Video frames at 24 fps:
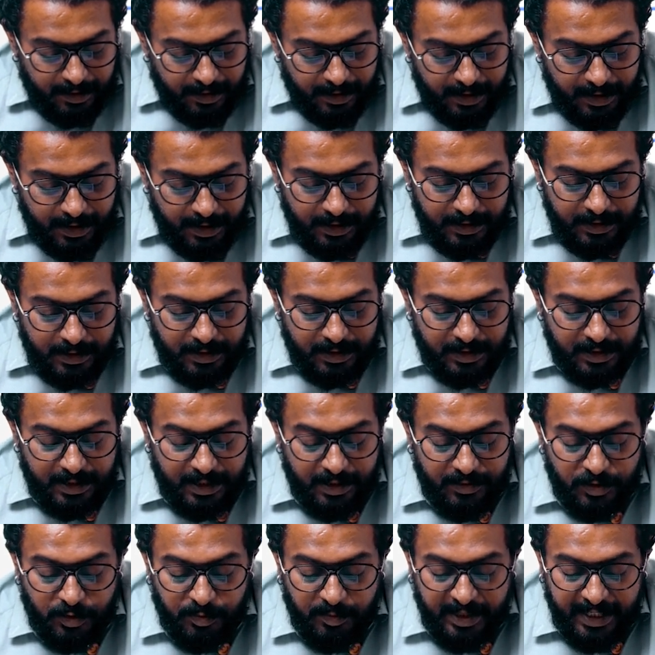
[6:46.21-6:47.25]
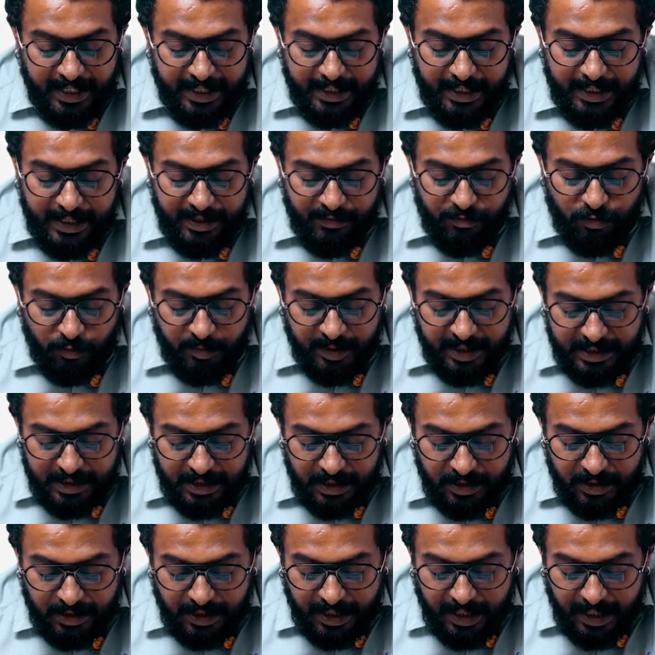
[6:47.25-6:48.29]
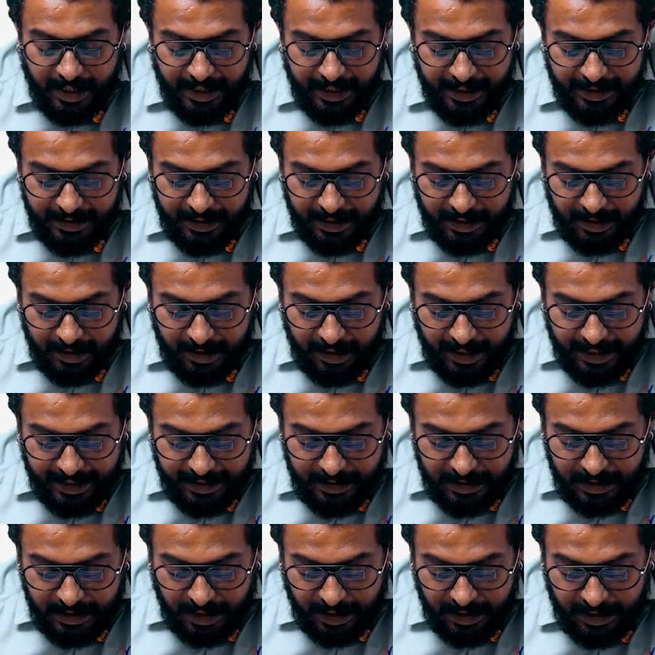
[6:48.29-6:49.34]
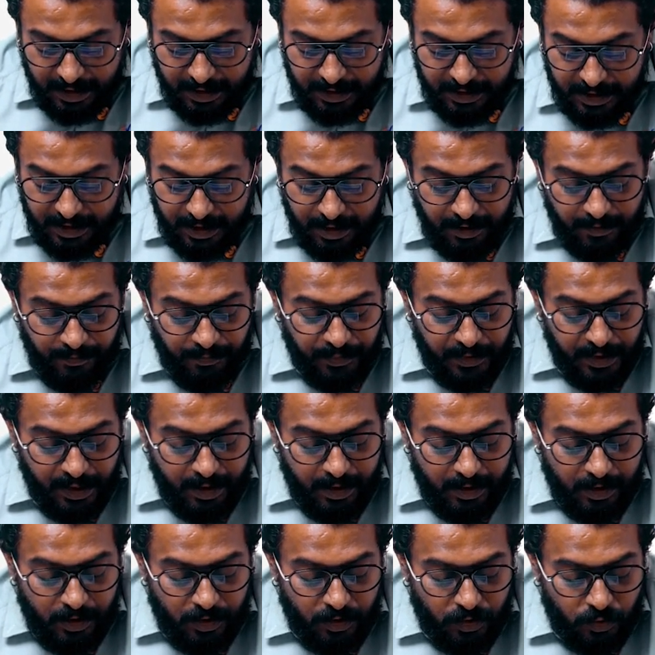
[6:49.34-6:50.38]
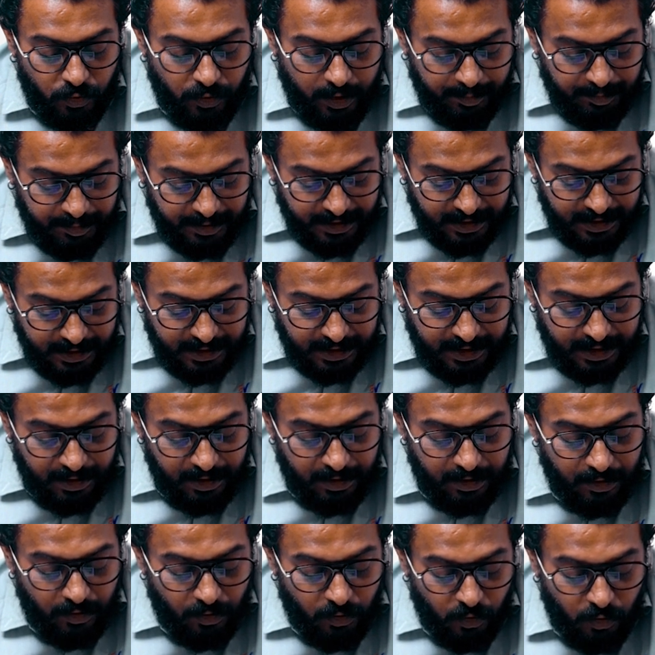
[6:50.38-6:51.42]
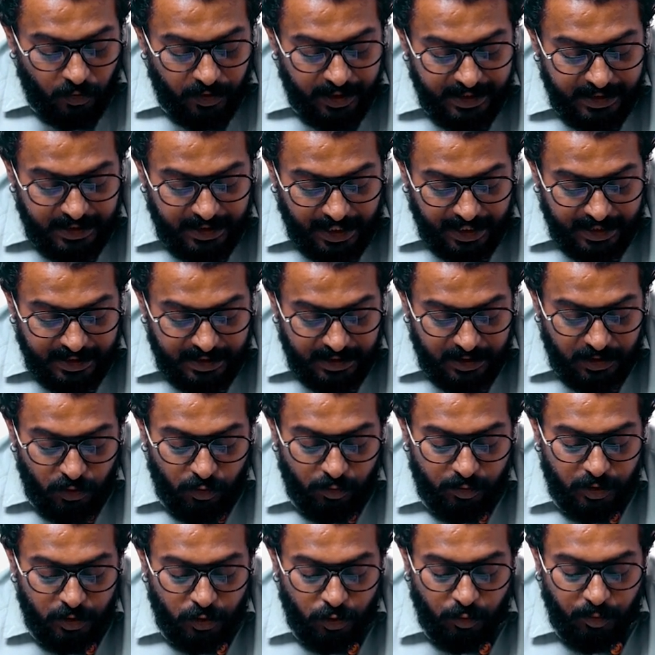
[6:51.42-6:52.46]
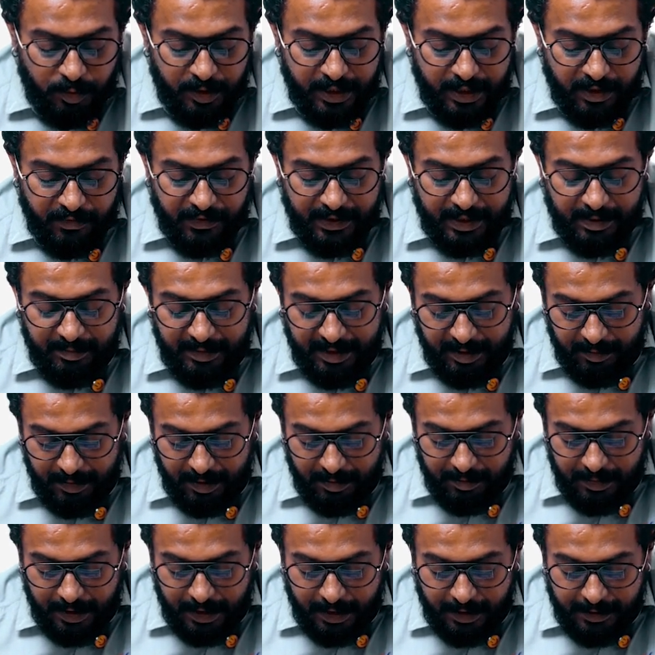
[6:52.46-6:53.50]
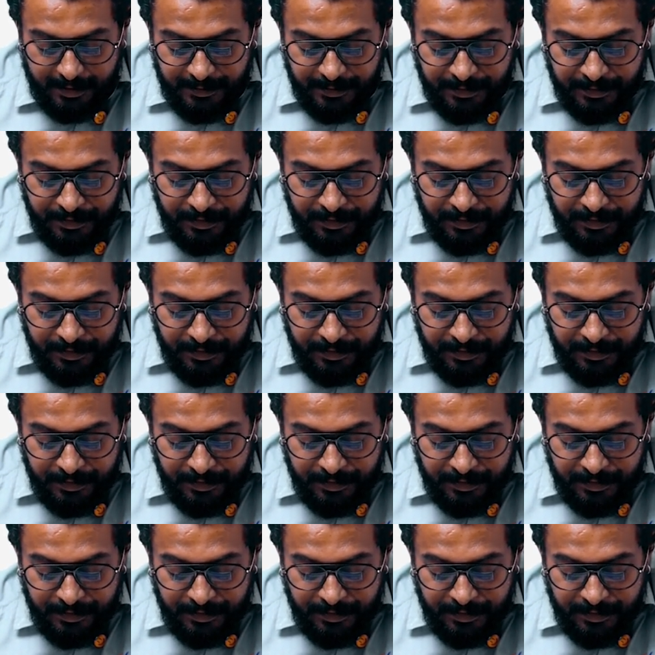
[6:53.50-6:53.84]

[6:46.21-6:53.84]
The nurse gives medical information regarding the client's condition to a person who is assumed to be a family member.